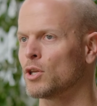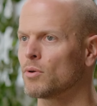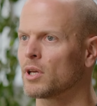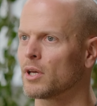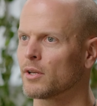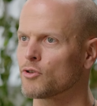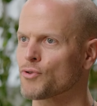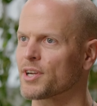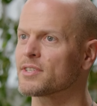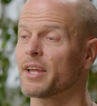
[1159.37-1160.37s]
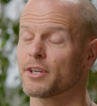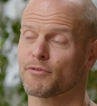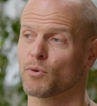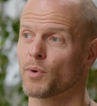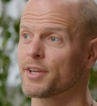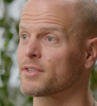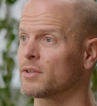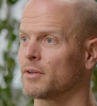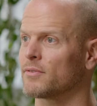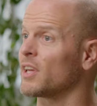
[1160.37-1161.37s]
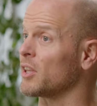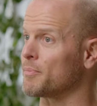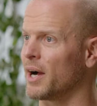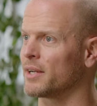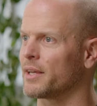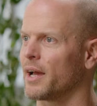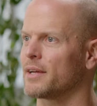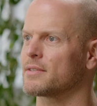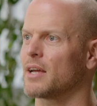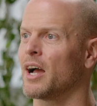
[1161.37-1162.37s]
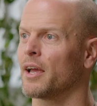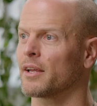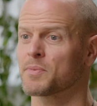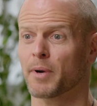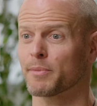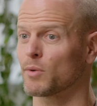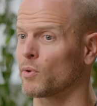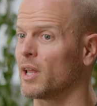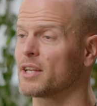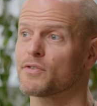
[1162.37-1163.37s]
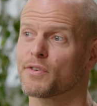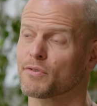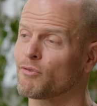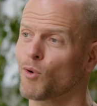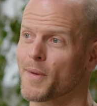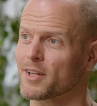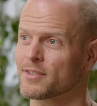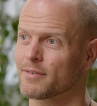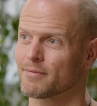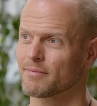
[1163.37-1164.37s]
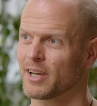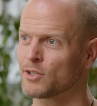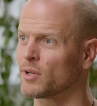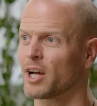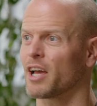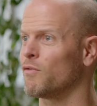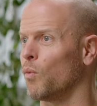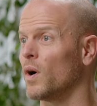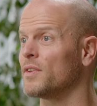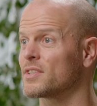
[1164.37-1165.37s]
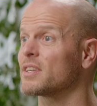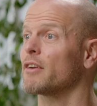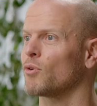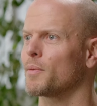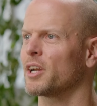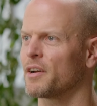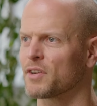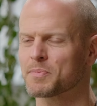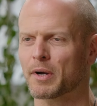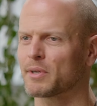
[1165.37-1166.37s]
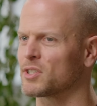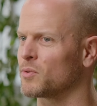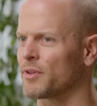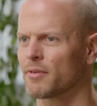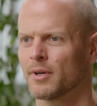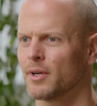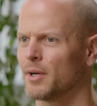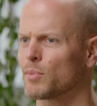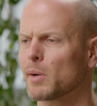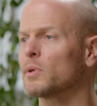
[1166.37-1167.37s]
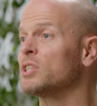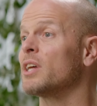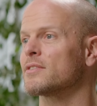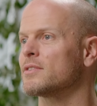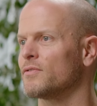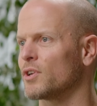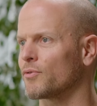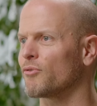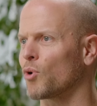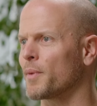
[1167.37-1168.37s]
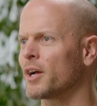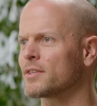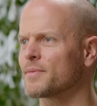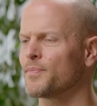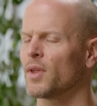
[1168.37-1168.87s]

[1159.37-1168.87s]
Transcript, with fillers: And you can dress that in different ways. So, say in the podcast, I experiment with lots of different formats. Oh, I do oh, not have right. one set format. I've experimented with probably dozens of different formats